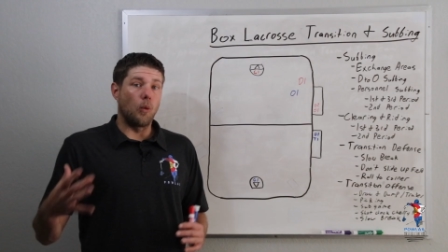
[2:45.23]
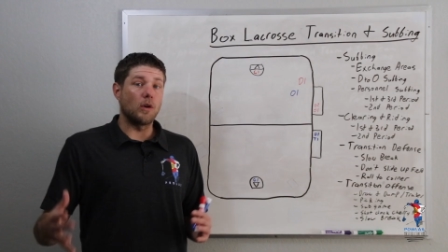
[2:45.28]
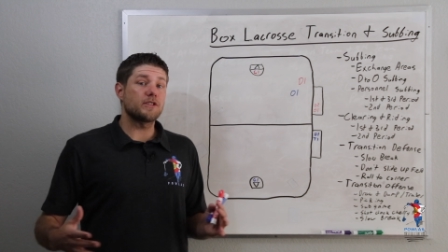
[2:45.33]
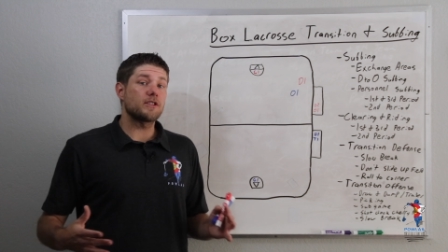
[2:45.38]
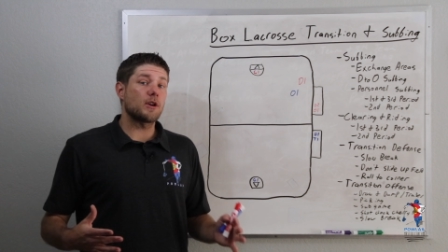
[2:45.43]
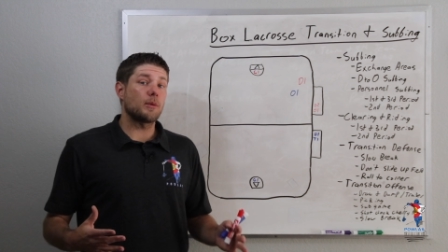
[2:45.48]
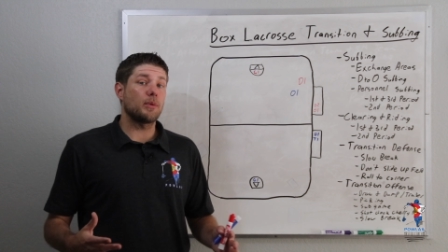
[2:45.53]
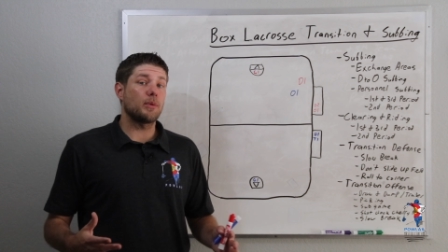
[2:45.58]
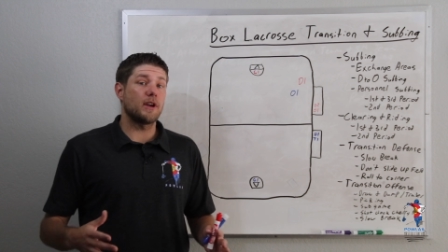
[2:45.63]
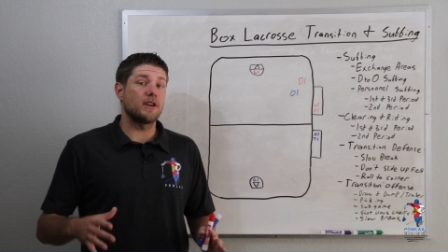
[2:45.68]
Once
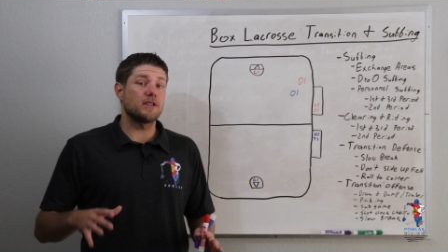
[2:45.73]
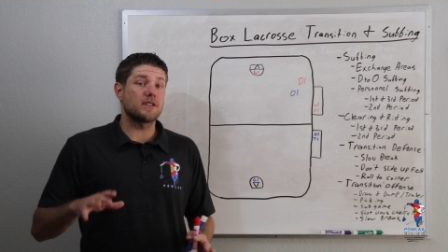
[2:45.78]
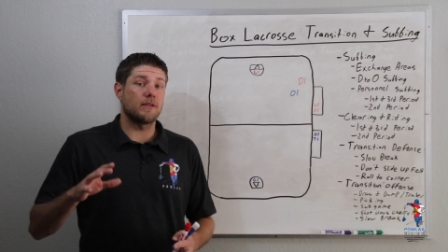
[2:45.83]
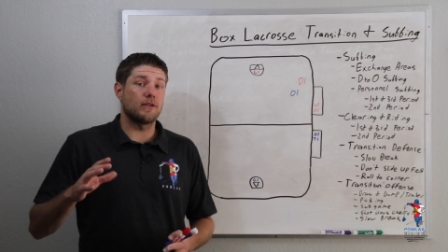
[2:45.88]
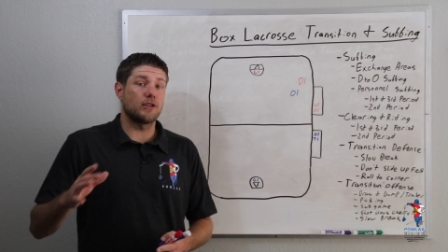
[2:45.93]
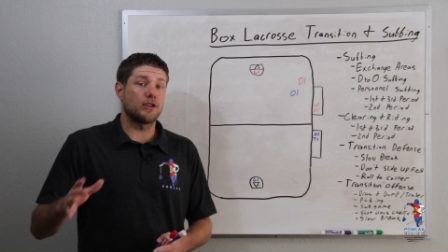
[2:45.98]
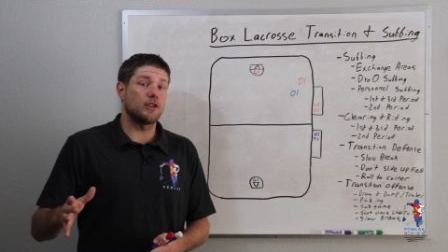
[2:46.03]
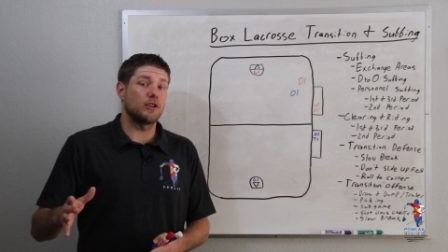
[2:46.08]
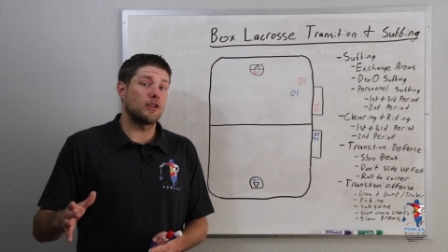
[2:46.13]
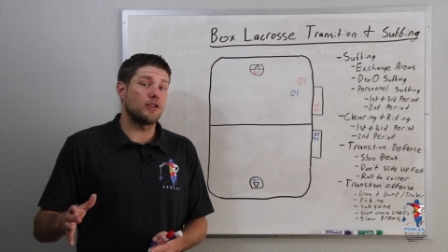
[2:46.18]
our players have
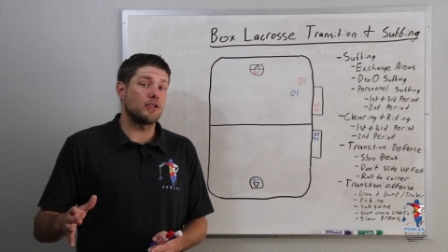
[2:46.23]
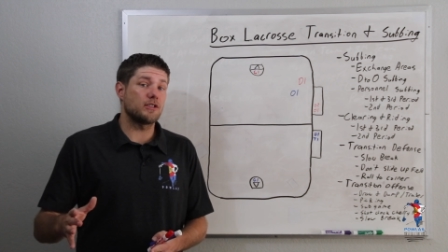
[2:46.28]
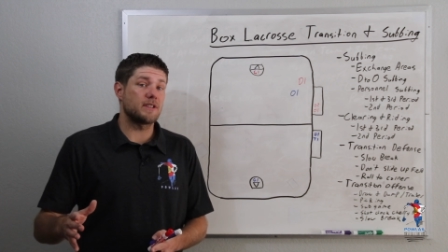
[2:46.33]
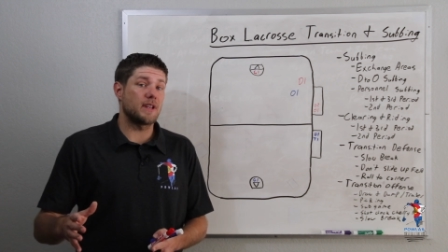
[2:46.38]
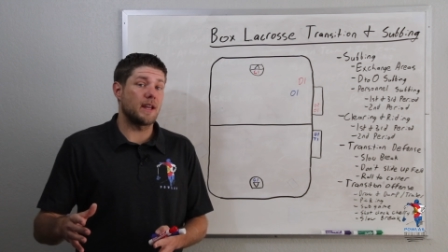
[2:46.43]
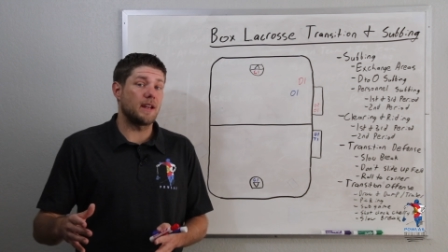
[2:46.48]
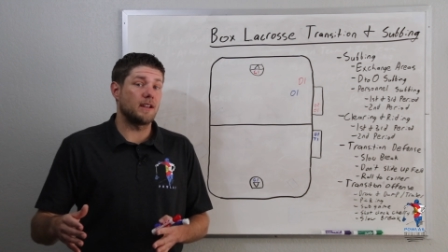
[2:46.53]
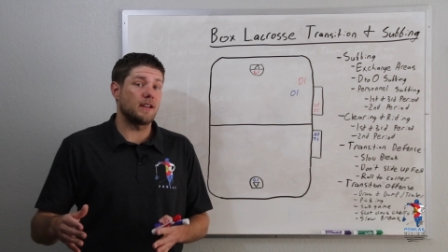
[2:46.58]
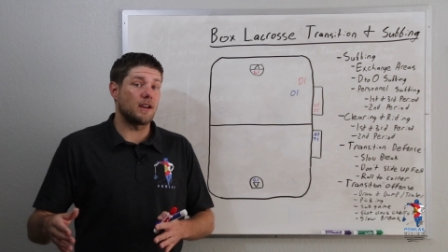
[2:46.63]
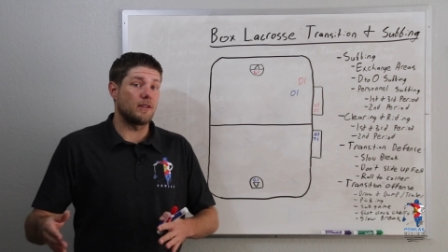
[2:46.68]
a good
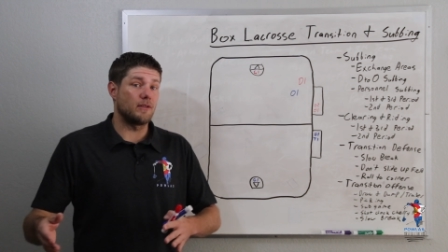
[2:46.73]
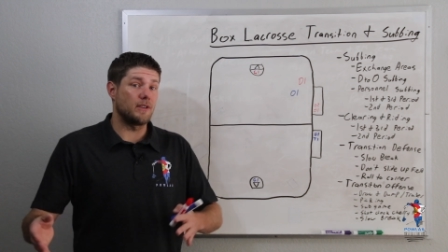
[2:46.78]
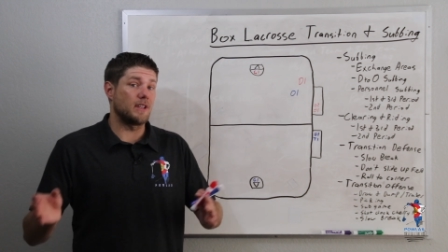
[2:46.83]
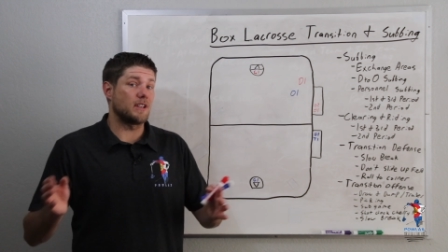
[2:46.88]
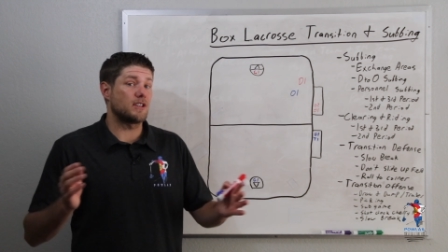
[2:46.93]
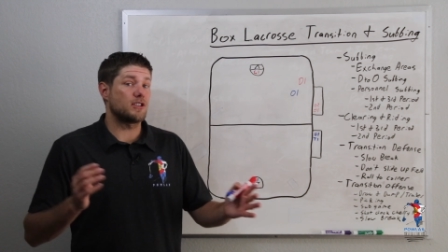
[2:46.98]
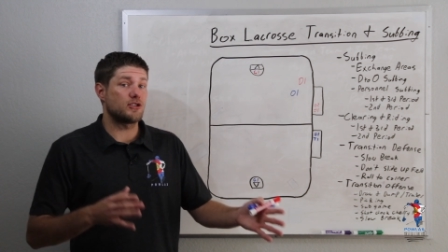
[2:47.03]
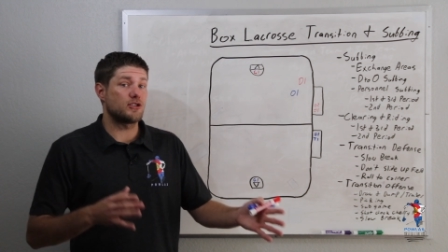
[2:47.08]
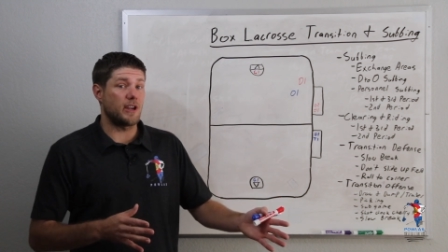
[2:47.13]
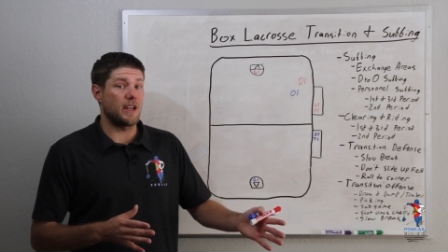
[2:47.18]
understanding of the
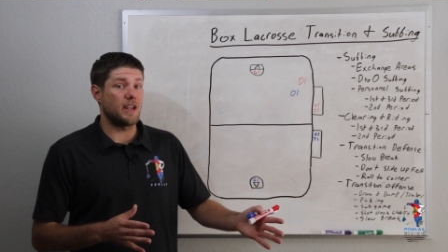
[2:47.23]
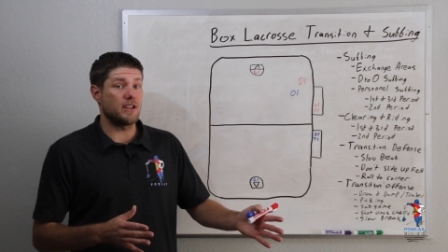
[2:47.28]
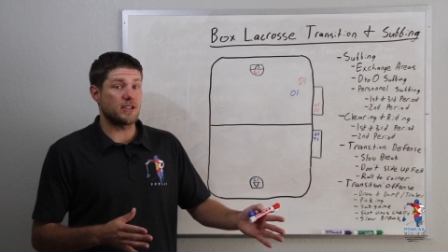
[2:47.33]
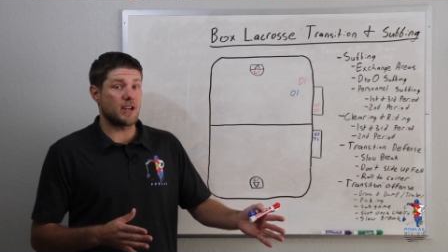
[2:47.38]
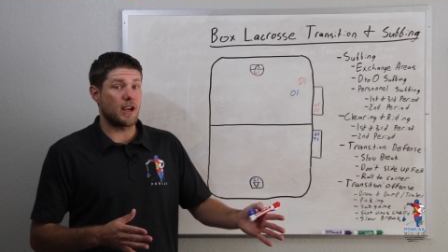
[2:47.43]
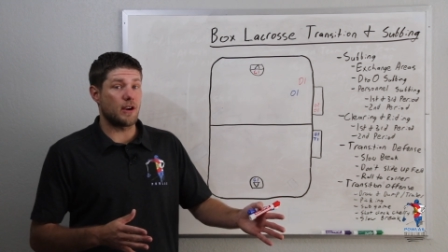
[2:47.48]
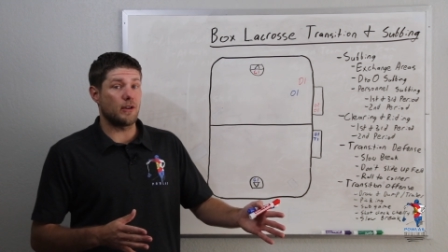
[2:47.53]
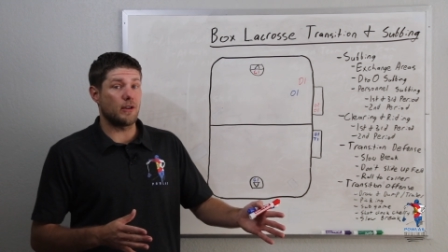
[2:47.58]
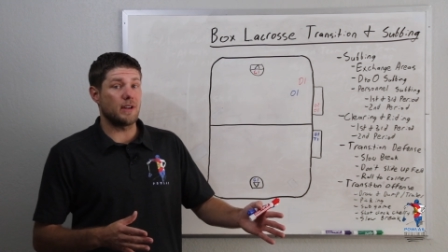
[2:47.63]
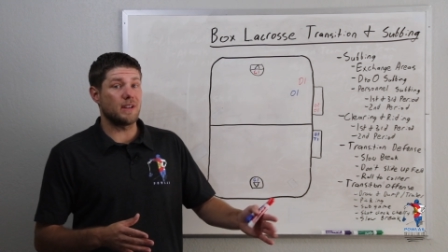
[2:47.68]
exchange
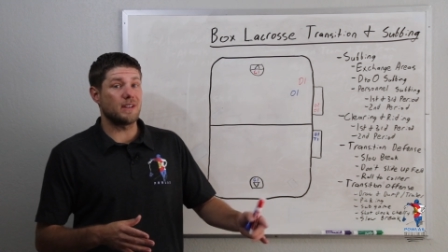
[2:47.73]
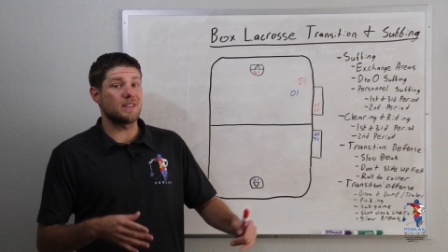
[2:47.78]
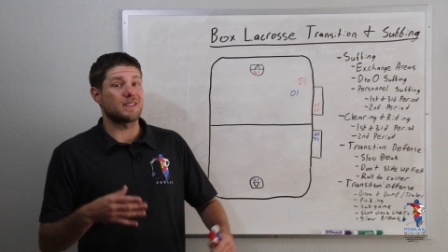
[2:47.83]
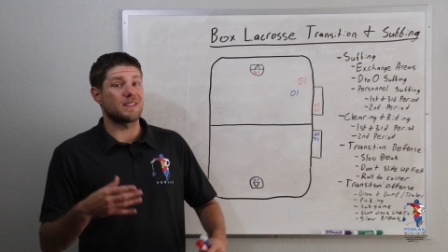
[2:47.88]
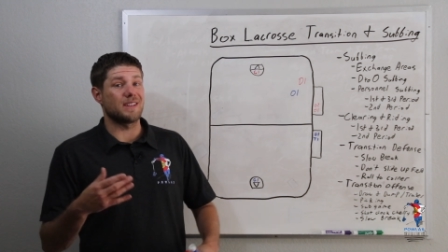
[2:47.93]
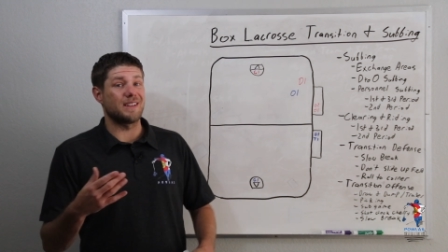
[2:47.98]
areas,